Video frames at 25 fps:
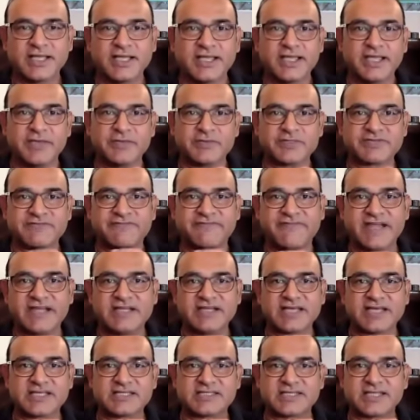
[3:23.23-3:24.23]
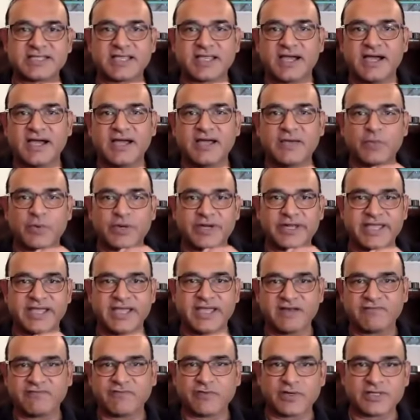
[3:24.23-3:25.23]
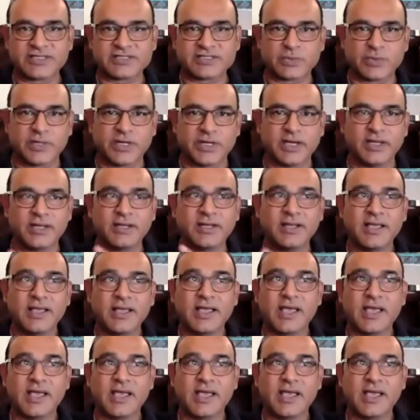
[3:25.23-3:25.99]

He was a fantastic guy, very helpful as well.